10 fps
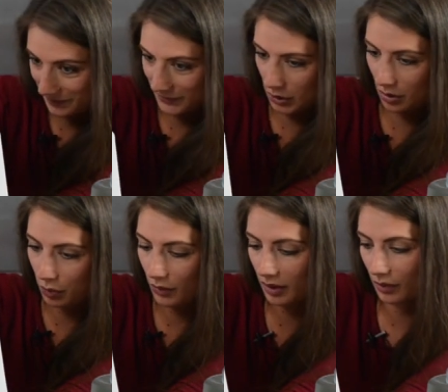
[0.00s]
to the
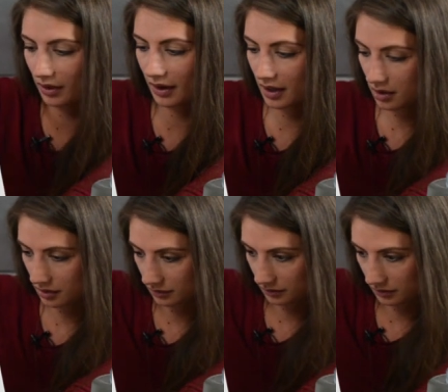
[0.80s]
point where like
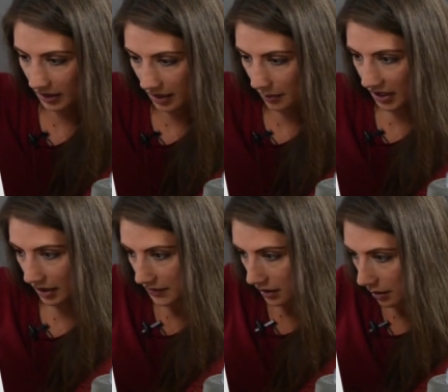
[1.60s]
Lenny might
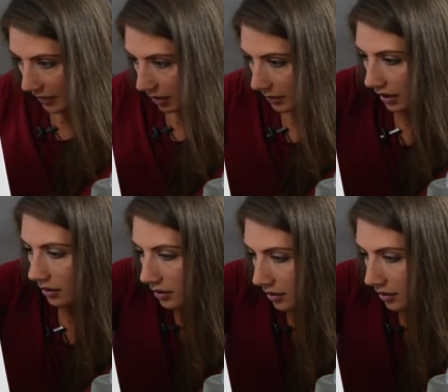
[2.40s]
have to come help me.